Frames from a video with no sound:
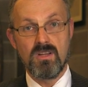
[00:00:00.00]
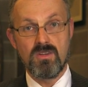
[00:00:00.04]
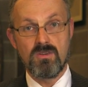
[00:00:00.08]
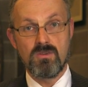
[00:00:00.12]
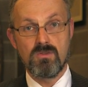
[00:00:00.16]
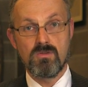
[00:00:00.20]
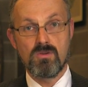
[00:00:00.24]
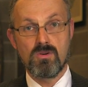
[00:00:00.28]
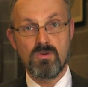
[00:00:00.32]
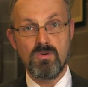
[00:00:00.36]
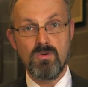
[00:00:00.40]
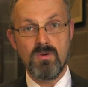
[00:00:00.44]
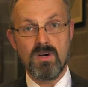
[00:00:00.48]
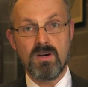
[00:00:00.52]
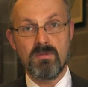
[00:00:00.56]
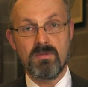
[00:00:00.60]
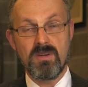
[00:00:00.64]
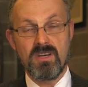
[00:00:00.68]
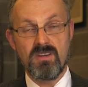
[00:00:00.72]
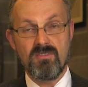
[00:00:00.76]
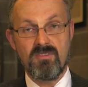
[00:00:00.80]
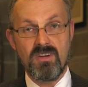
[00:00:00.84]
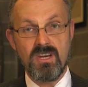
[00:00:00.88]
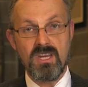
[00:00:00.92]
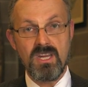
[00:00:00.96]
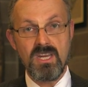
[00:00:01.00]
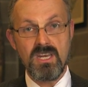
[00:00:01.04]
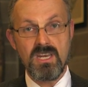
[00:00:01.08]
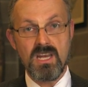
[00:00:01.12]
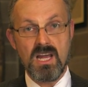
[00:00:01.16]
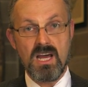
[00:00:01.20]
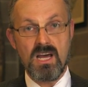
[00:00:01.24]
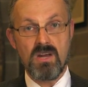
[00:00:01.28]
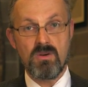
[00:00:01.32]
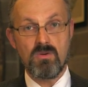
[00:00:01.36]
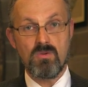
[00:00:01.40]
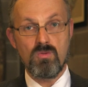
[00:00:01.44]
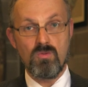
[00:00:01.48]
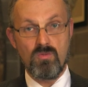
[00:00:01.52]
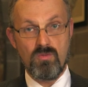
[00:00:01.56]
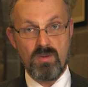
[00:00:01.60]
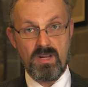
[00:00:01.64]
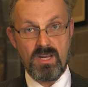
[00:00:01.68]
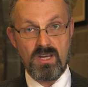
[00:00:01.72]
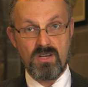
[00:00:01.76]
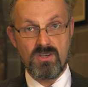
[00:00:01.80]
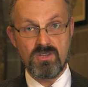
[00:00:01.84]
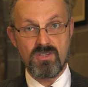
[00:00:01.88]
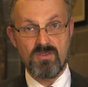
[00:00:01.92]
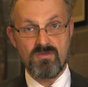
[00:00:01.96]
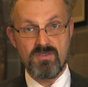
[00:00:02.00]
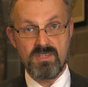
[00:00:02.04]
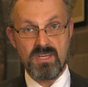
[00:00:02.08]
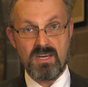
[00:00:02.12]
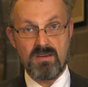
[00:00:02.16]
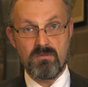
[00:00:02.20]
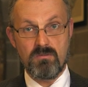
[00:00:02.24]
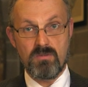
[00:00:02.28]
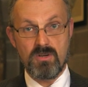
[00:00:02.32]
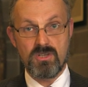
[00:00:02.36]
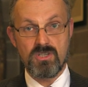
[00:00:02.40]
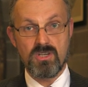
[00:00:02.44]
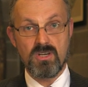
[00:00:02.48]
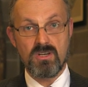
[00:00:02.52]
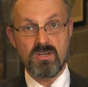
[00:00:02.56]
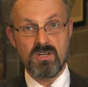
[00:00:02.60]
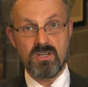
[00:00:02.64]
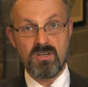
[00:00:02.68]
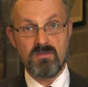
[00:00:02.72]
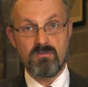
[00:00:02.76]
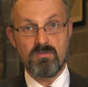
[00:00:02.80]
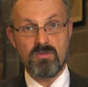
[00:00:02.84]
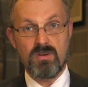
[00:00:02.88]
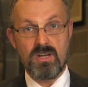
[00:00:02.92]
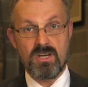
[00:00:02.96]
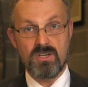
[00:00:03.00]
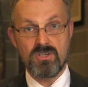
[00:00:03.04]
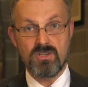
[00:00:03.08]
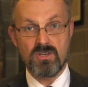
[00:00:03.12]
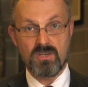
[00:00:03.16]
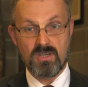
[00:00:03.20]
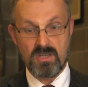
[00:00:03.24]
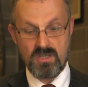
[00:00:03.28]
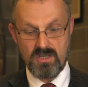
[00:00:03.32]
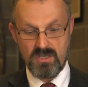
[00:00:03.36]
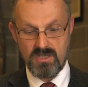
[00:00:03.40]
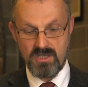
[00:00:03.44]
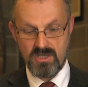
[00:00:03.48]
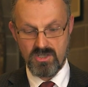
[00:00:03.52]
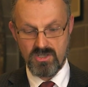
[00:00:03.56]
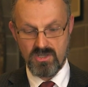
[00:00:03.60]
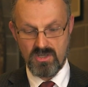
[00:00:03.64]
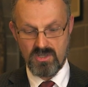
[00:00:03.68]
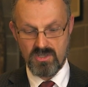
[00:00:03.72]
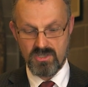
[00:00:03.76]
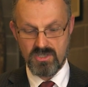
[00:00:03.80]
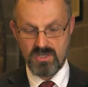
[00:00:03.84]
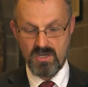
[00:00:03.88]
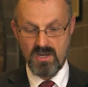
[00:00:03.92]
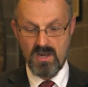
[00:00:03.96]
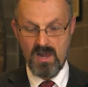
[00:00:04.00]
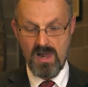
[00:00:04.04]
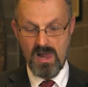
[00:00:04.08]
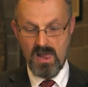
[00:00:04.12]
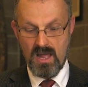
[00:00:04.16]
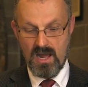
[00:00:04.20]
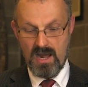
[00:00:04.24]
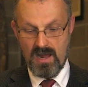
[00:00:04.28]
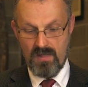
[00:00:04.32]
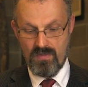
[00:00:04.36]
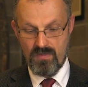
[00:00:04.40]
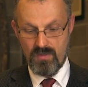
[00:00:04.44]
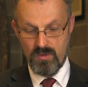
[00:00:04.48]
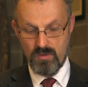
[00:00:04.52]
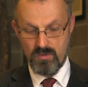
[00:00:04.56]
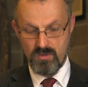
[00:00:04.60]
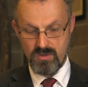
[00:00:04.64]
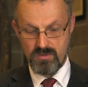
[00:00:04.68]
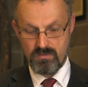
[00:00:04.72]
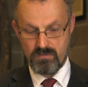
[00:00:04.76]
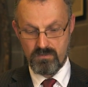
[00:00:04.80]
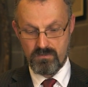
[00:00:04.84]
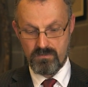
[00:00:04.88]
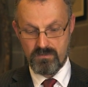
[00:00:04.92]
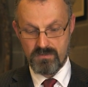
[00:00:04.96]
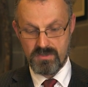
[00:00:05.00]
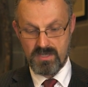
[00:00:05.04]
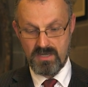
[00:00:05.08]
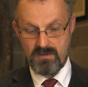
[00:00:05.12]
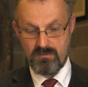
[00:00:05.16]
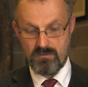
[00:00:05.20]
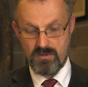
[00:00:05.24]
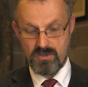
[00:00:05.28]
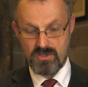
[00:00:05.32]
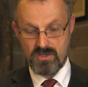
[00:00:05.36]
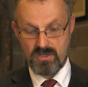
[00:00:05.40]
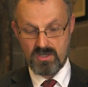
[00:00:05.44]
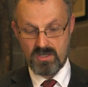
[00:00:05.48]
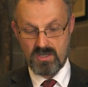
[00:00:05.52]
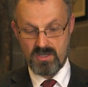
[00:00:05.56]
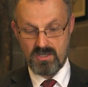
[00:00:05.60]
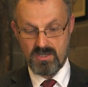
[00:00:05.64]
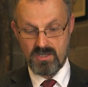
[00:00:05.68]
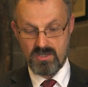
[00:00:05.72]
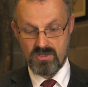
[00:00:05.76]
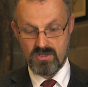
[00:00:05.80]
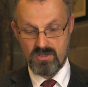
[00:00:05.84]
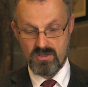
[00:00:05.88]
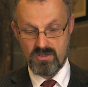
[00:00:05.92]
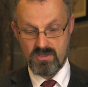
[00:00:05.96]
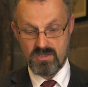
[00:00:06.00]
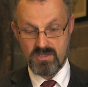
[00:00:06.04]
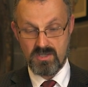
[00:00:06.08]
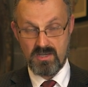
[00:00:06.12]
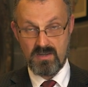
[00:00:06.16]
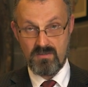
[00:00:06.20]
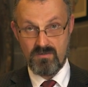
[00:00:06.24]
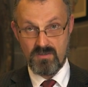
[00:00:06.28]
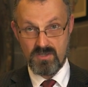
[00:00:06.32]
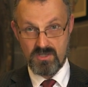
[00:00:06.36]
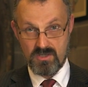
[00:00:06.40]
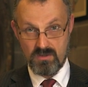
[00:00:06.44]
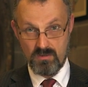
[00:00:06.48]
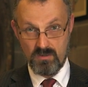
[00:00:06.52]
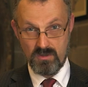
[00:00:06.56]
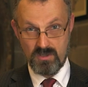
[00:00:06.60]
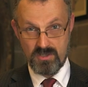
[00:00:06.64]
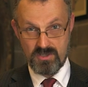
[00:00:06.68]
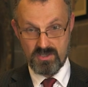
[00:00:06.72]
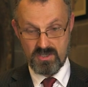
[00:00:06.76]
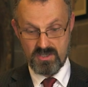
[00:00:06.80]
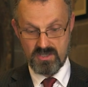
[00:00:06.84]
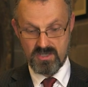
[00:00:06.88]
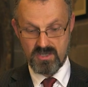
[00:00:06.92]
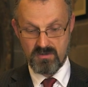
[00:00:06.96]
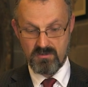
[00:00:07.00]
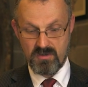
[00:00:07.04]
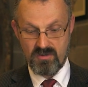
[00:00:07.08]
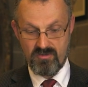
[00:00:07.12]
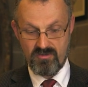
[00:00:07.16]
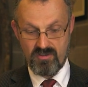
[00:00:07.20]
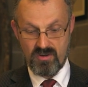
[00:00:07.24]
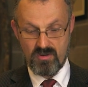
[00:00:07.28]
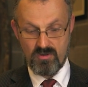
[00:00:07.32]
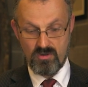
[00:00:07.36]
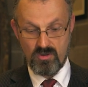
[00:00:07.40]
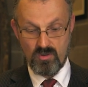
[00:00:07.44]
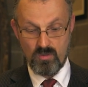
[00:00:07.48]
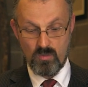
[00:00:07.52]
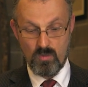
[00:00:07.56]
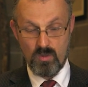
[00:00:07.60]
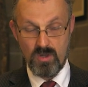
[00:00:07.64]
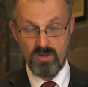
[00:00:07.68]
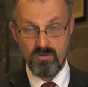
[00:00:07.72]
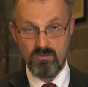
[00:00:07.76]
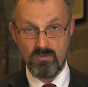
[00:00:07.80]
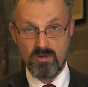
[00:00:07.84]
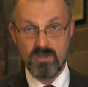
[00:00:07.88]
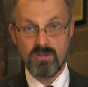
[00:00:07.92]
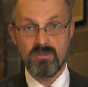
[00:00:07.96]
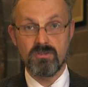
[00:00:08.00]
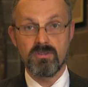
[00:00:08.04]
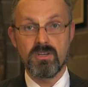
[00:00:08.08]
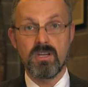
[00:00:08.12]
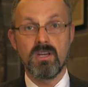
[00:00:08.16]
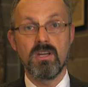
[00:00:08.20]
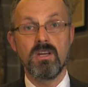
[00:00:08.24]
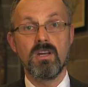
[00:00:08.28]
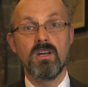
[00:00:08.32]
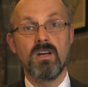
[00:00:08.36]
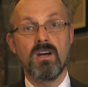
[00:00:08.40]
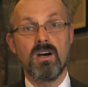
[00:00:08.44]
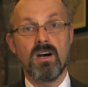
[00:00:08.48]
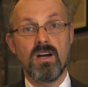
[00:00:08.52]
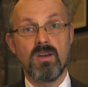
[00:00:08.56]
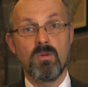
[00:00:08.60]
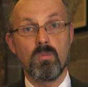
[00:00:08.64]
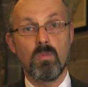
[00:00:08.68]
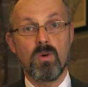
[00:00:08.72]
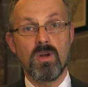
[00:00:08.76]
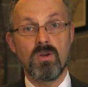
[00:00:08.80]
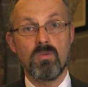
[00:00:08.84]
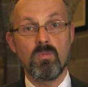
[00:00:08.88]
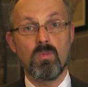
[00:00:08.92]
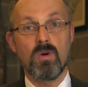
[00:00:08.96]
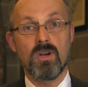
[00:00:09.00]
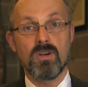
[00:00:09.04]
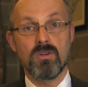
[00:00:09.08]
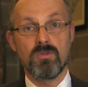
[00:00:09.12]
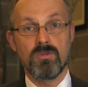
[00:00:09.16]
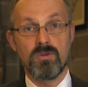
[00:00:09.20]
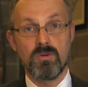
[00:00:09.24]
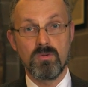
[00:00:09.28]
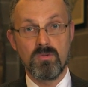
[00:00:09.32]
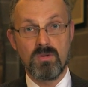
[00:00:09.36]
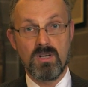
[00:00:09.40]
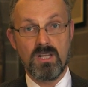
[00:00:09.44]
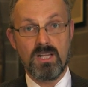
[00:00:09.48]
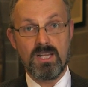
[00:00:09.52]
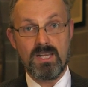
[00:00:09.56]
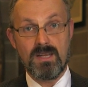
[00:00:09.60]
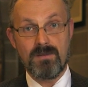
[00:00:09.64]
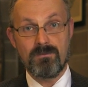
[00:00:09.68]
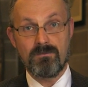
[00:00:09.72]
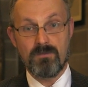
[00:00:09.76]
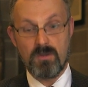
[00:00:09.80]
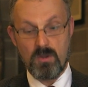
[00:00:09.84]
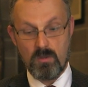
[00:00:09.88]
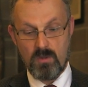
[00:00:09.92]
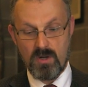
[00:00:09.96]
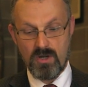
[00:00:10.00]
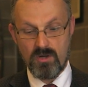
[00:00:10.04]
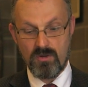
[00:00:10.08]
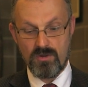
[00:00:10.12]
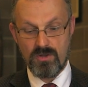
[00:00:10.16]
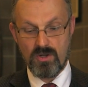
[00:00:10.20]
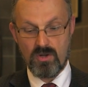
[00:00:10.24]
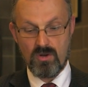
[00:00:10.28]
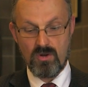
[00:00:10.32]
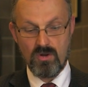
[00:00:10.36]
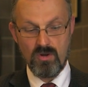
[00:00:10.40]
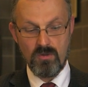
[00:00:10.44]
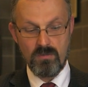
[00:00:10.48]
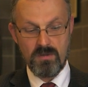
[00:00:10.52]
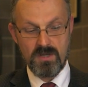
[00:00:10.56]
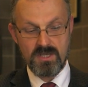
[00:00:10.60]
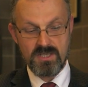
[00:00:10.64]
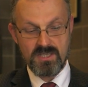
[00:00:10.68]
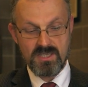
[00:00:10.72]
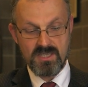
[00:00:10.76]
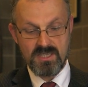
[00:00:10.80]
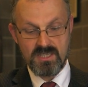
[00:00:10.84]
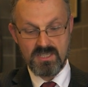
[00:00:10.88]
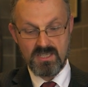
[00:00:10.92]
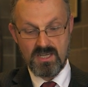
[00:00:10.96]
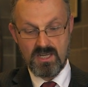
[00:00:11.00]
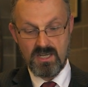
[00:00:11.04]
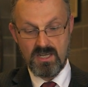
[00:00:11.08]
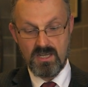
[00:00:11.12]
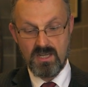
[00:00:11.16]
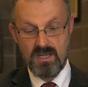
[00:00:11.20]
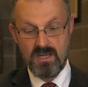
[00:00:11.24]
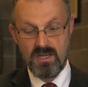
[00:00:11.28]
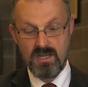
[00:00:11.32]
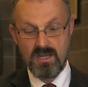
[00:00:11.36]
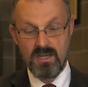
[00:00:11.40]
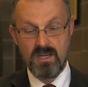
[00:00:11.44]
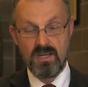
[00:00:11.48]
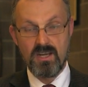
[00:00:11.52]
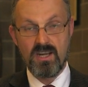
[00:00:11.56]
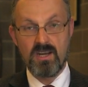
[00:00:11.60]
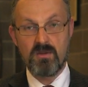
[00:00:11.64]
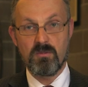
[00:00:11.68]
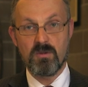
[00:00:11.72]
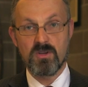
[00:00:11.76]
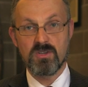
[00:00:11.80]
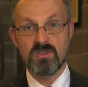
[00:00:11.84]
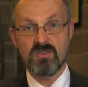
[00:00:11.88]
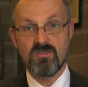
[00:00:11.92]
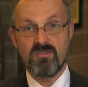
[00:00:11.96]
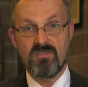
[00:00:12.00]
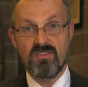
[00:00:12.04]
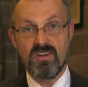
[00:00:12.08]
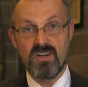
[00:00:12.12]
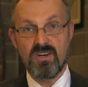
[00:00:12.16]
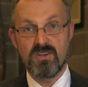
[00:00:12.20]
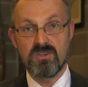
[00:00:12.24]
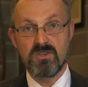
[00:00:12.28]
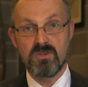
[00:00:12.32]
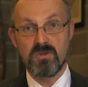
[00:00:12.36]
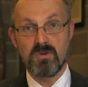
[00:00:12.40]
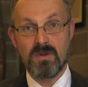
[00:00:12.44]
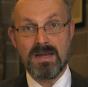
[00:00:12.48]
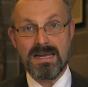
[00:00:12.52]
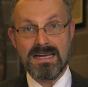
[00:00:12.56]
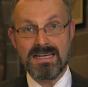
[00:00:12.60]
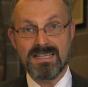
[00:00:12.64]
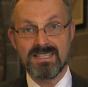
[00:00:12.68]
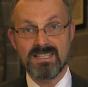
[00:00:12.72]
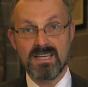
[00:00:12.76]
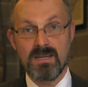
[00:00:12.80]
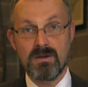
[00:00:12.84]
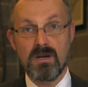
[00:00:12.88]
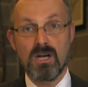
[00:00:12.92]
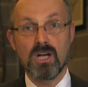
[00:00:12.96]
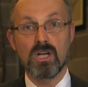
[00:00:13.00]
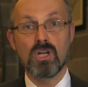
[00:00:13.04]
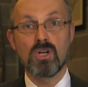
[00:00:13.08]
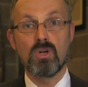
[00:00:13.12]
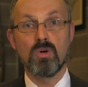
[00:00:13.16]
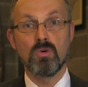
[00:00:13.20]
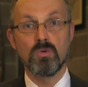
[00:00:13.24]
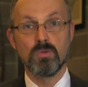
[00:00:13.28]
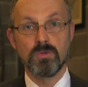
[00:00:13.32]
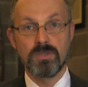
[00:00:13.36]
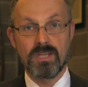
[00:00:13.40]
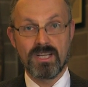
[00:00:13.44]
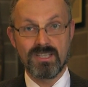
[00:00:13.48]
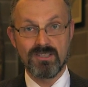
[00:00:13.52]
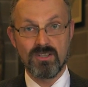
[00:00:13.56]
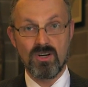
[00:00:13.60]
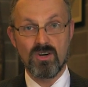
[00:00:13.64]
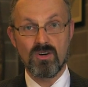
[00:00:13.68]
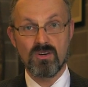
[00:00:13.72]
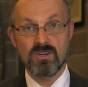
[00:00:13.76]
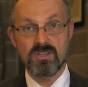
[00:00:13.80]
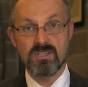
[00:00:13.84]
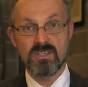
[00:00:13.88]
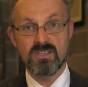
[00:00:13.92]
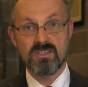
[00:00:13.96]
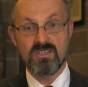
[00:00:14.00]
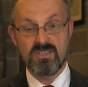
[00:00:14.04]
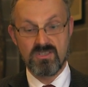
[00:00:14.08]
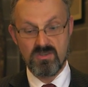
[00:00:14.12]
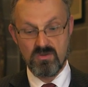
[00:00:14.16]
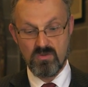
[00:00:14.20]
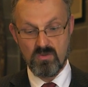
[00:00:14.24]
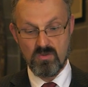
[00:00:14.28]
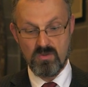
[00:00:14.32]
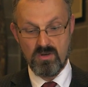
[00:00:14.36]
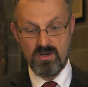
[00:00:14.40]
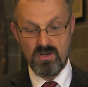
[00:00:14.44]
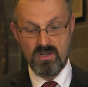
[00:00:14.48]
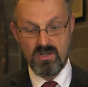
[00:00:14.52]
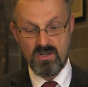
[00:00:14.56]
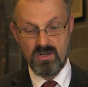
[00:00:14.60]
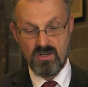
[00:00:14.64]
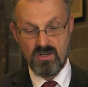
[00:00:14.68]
You grew up in a very narrow range of temperature and pressure conditions. And those temperature conditions in the solar system are found on one world and one world only, the world that orbits the Sun in what's referred to as a Goldilocks zone.